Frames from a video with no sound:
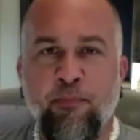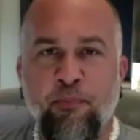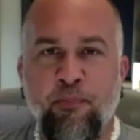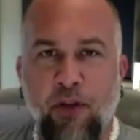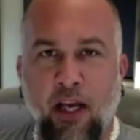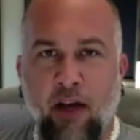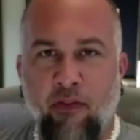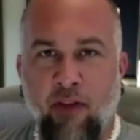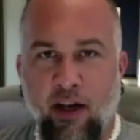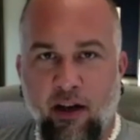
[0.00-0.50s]

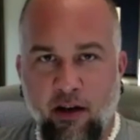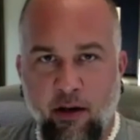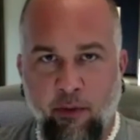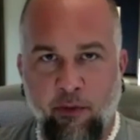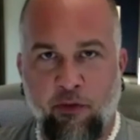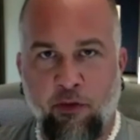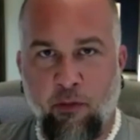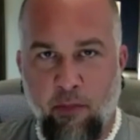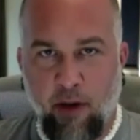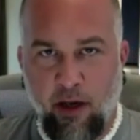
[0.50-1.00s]
And that
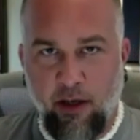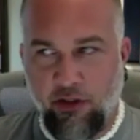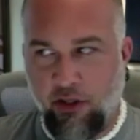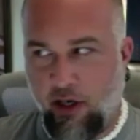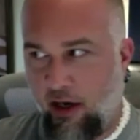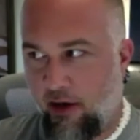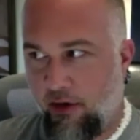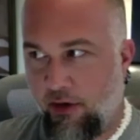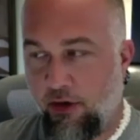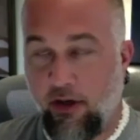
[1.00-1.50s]
comes from my
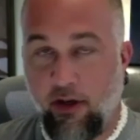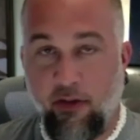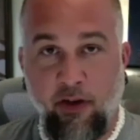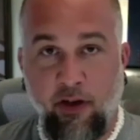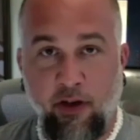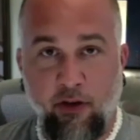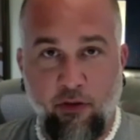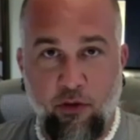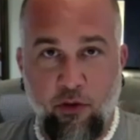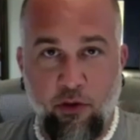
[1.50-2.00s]
childhood. And
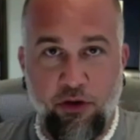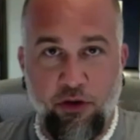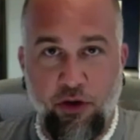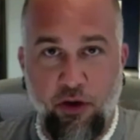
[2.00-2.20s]
then, of course,